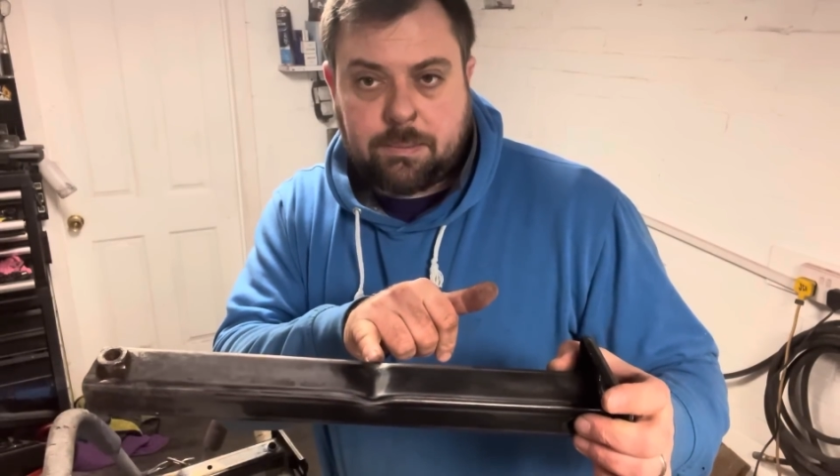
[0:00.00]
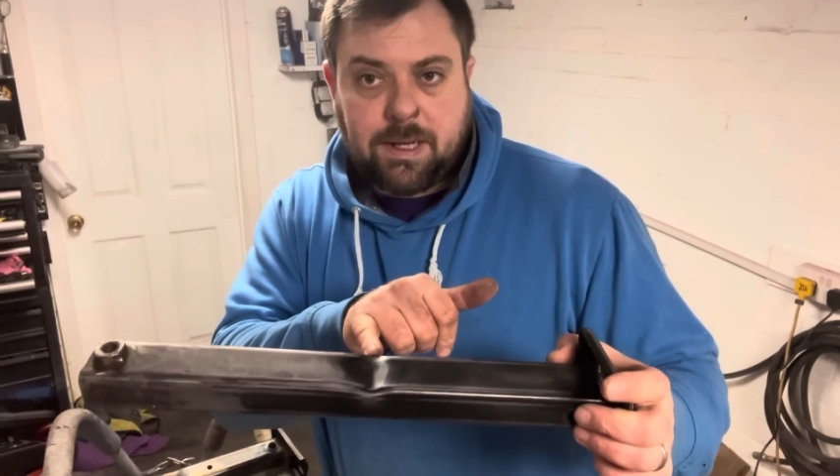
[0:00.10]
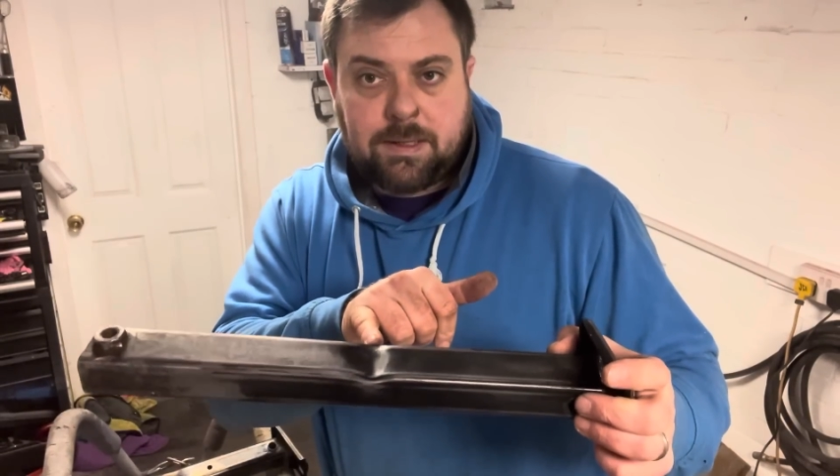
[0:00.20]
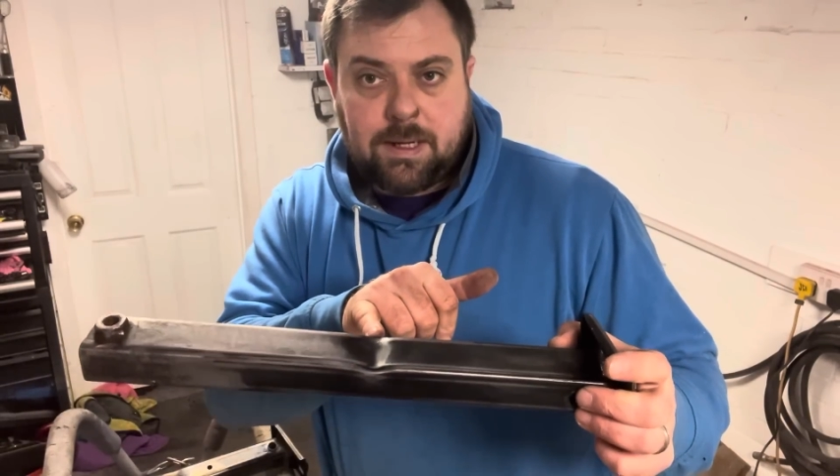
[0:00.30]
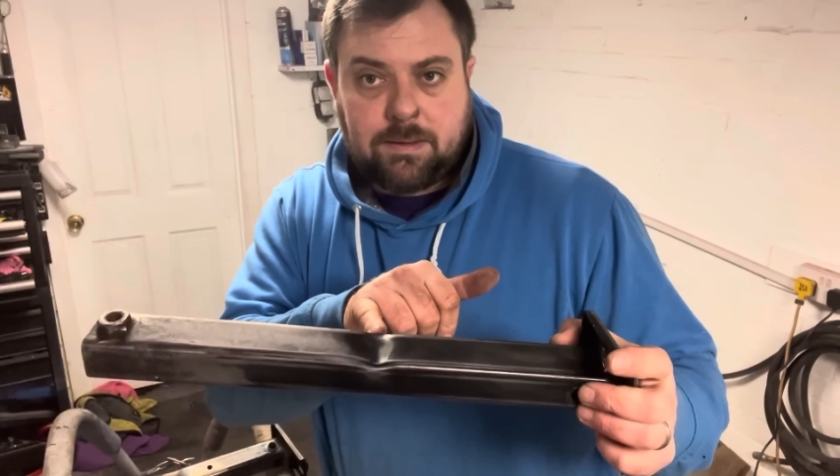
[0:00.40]

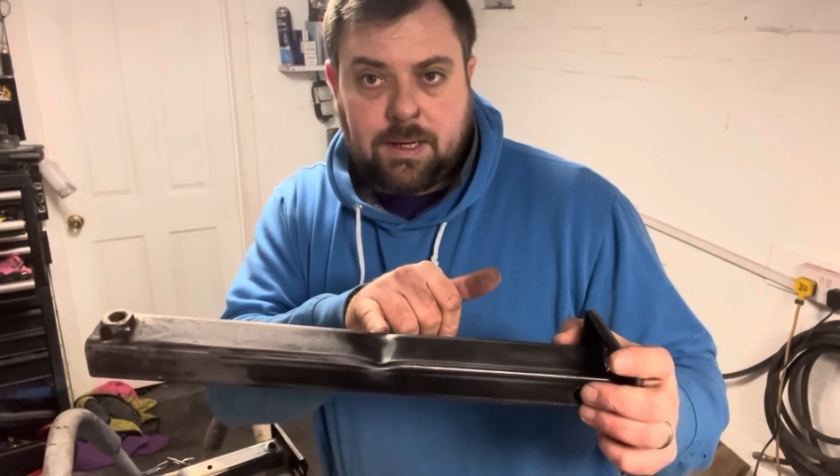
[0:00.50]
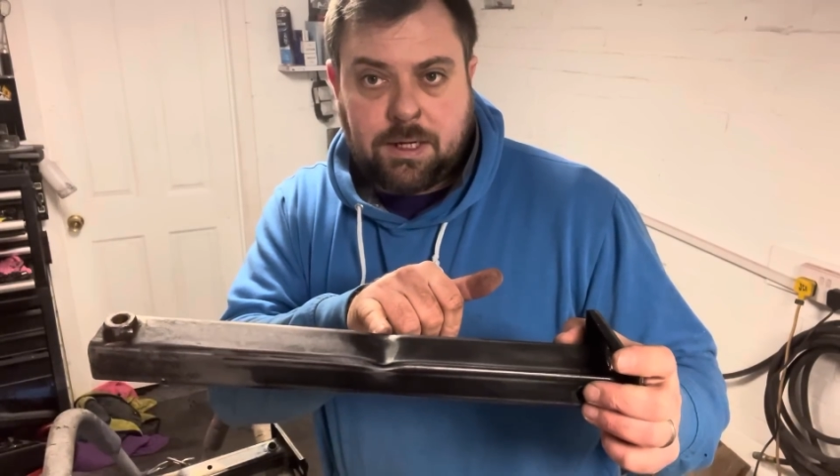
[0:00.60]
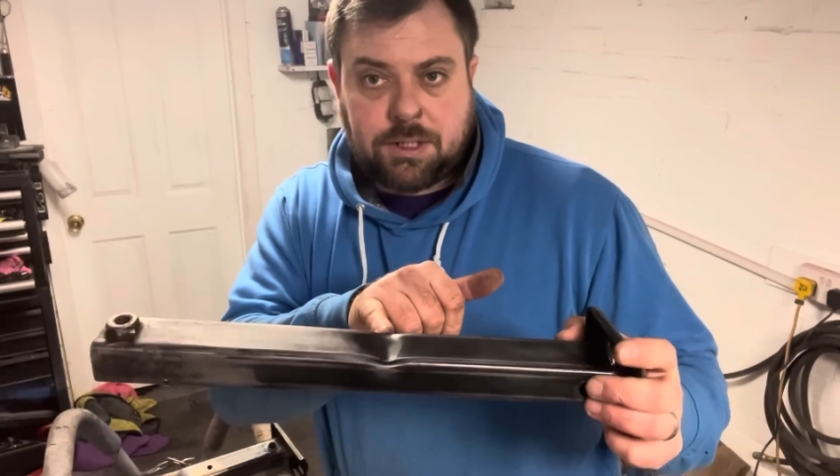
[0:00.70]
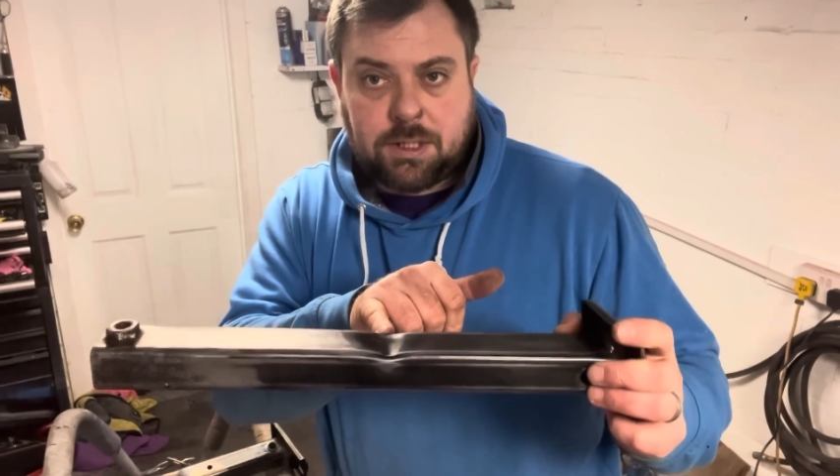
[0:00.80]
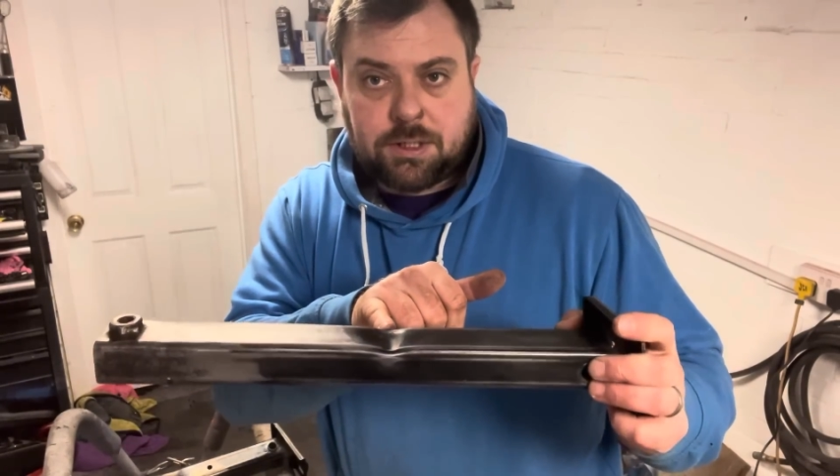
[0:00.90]

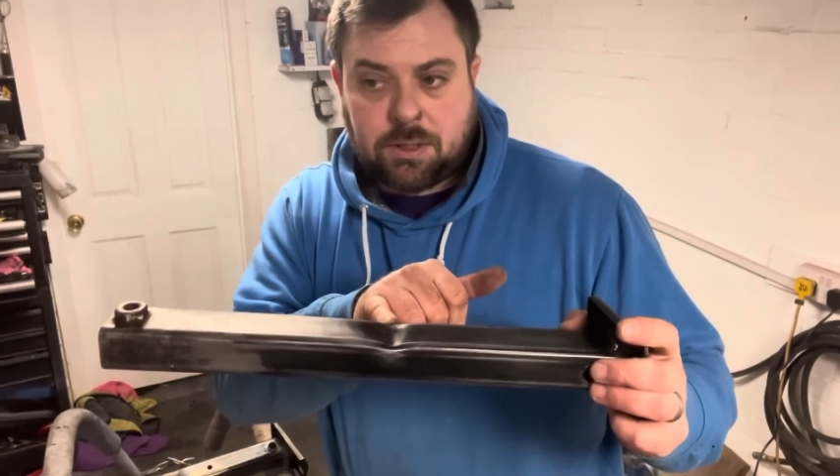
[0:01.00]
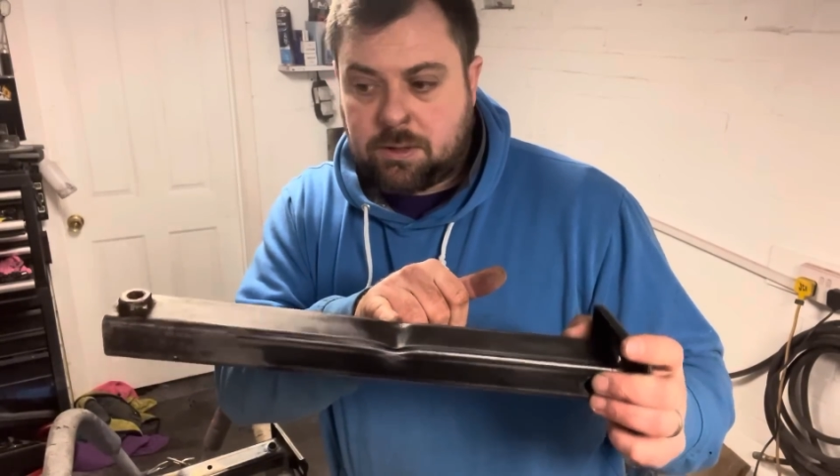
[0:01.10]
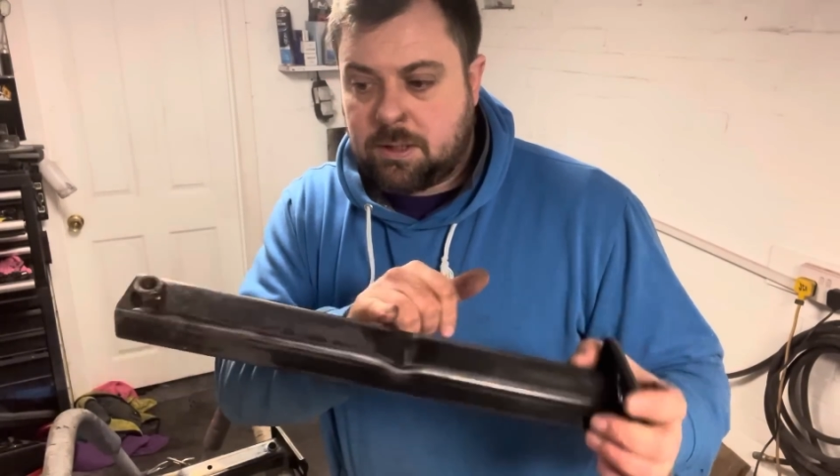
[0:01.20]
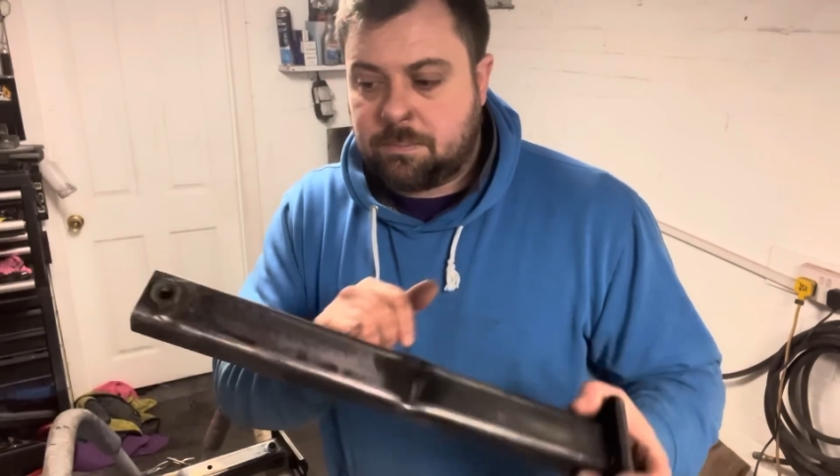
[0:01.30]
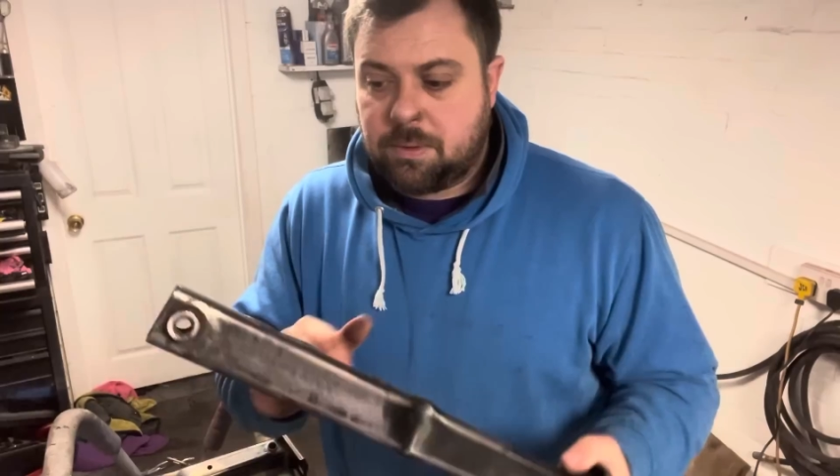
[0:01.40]
indentations
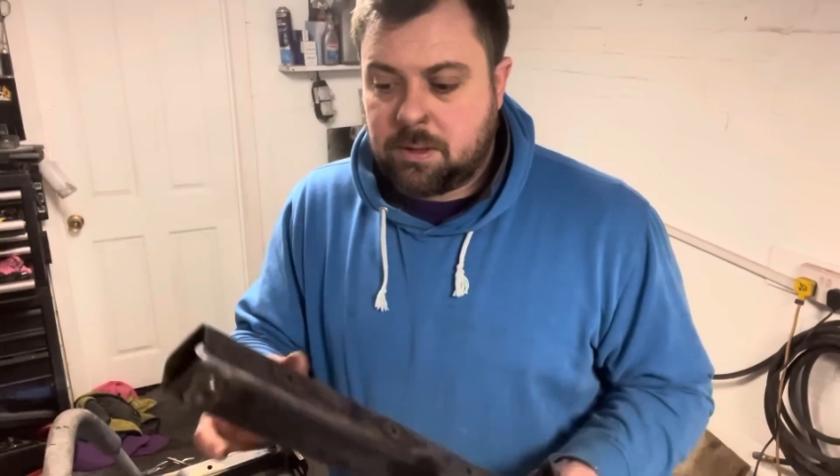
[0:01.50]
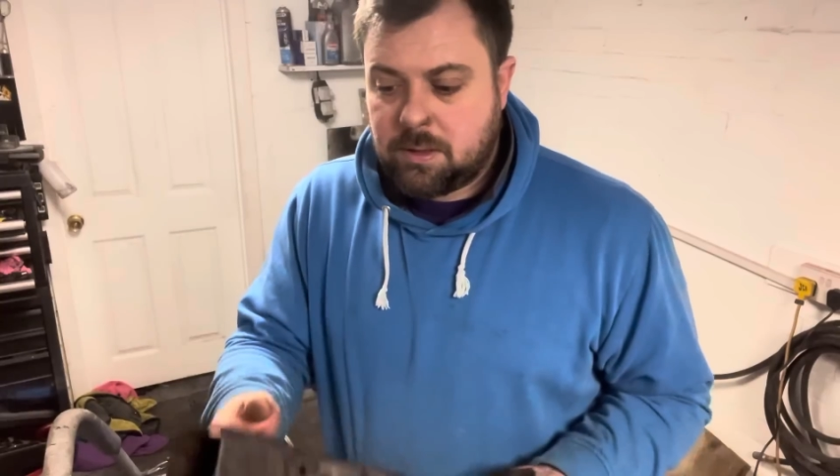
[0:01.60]
on them